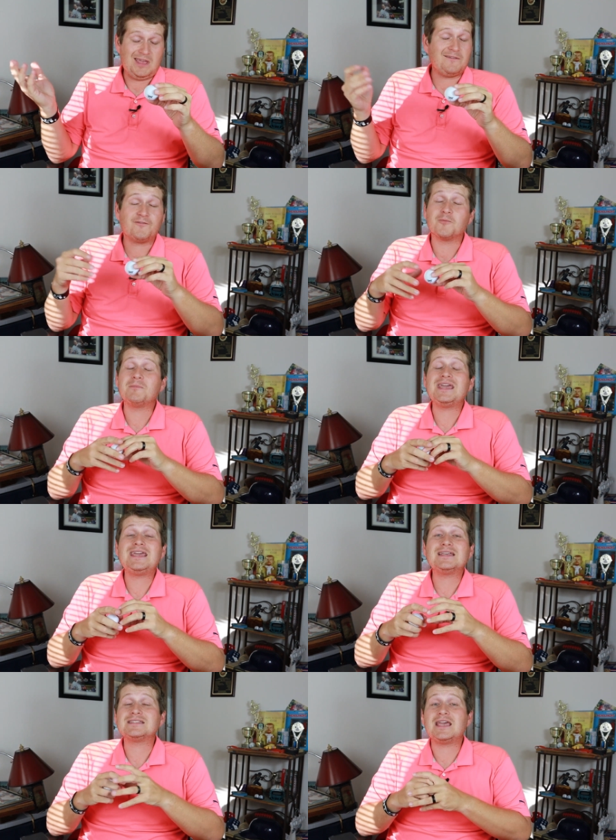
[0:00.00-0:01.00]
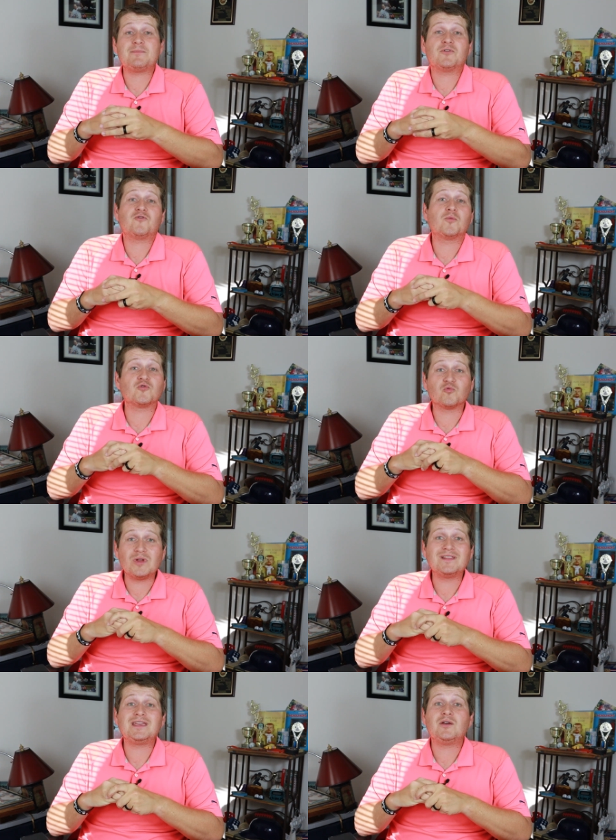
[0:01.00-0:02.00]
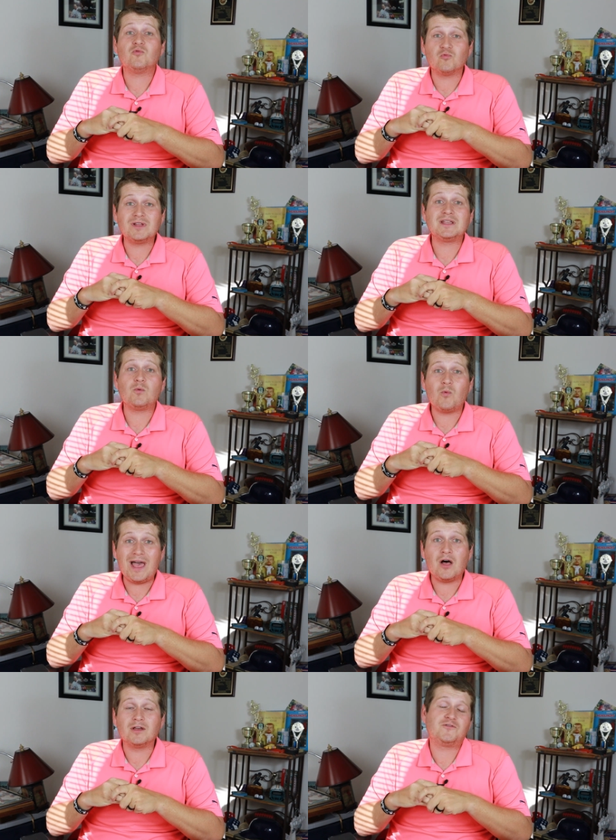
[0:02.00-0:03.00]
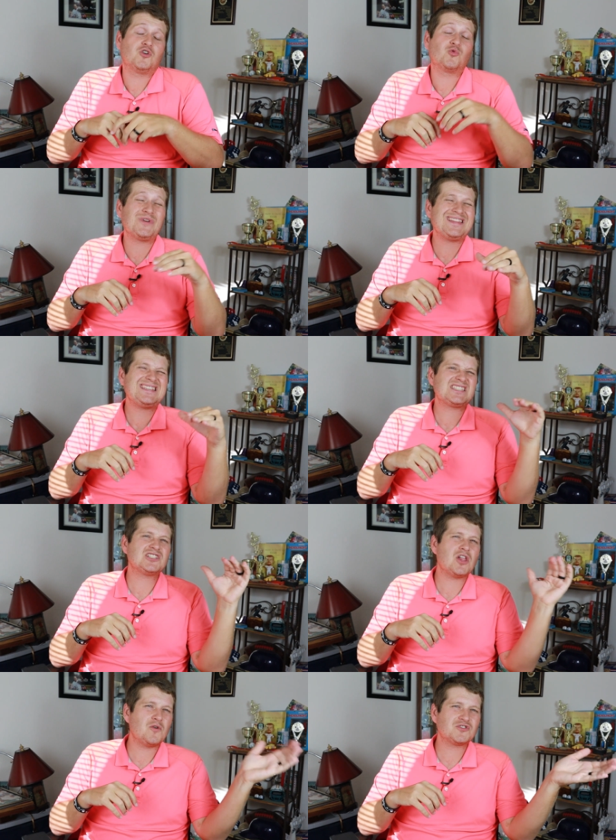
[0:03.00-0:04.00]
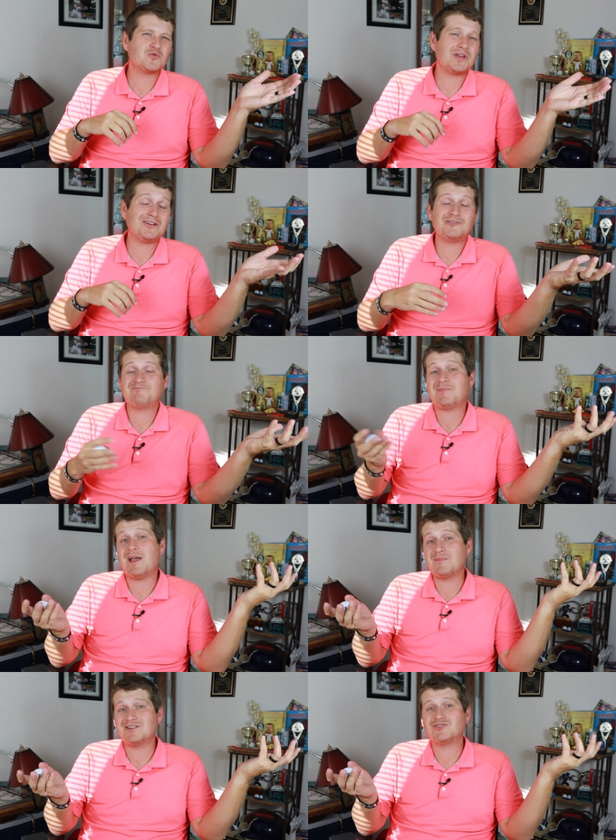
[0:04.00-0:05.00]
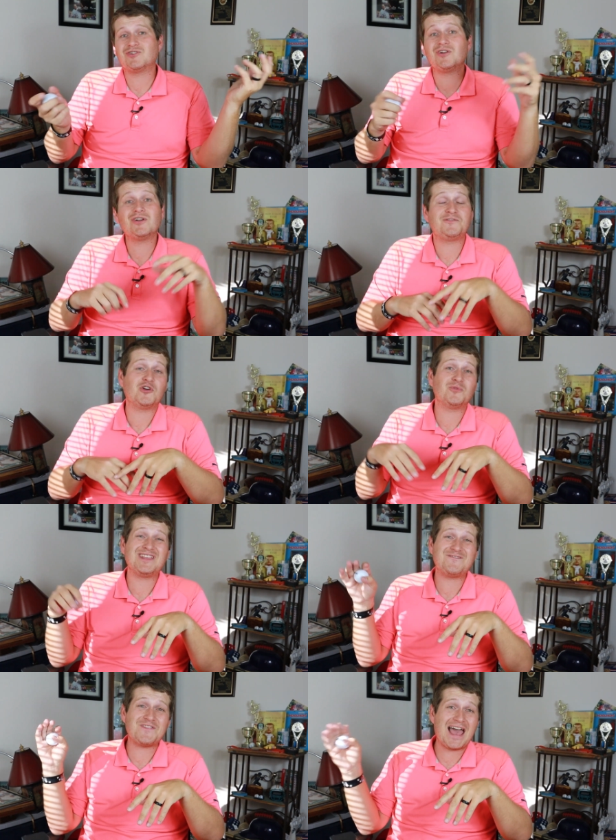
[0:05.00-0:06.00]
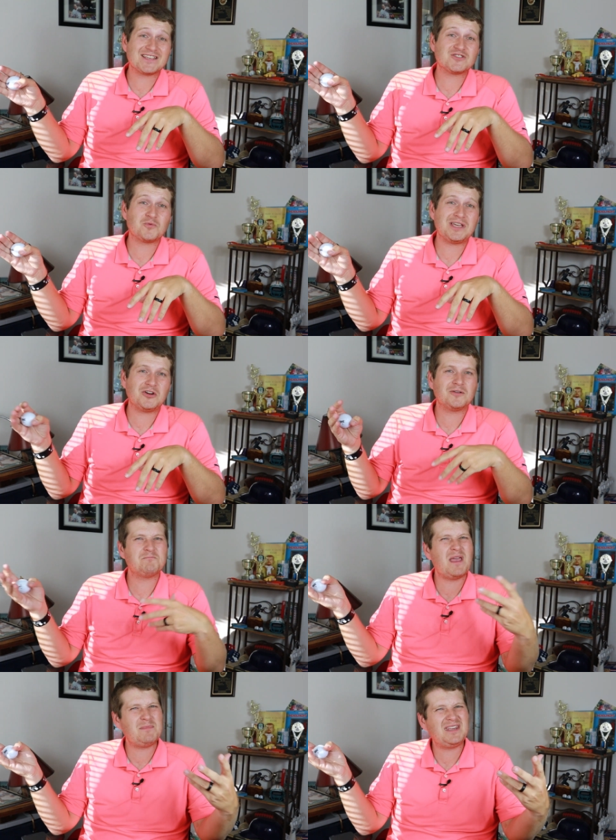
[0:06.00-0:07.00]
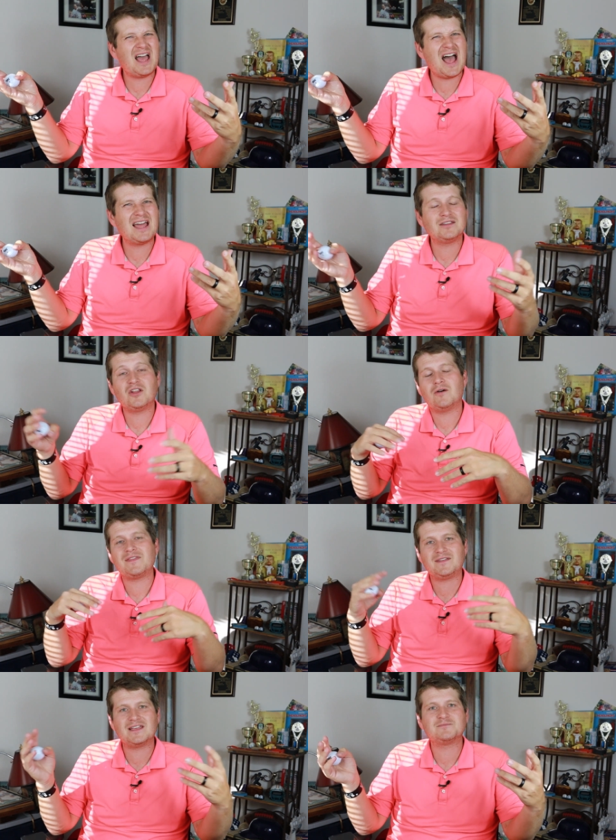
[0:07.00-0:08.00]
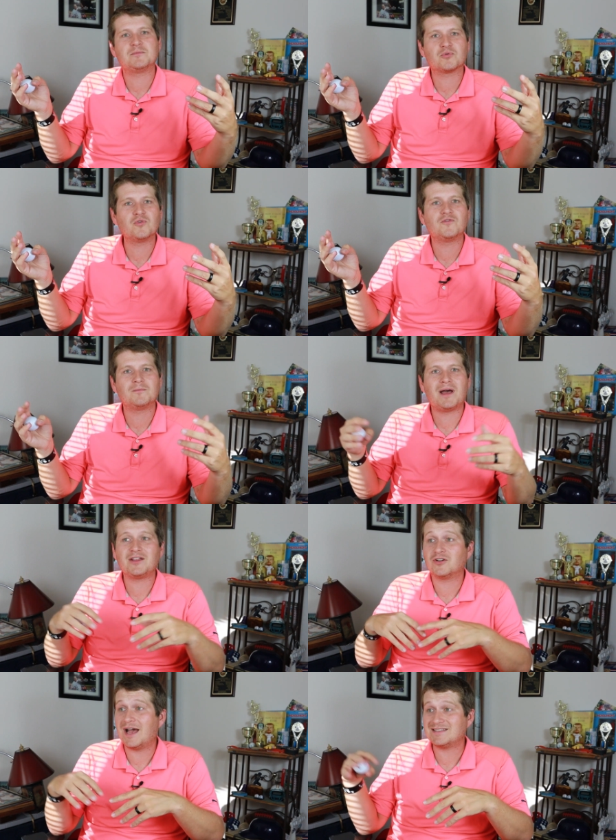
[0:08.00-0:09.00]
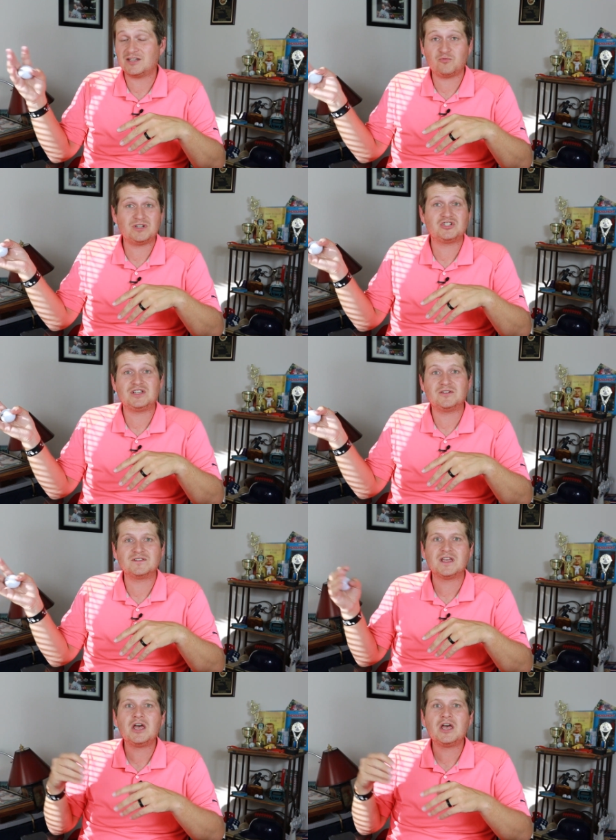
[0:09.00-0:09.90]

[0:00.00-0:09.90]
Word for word: for me, is it performed really, really well. If you're a really slow swinger, I'm not sure. If you're a really fast swinger, maybe not. You know, I think that's been proven by your guys like Rick Shields,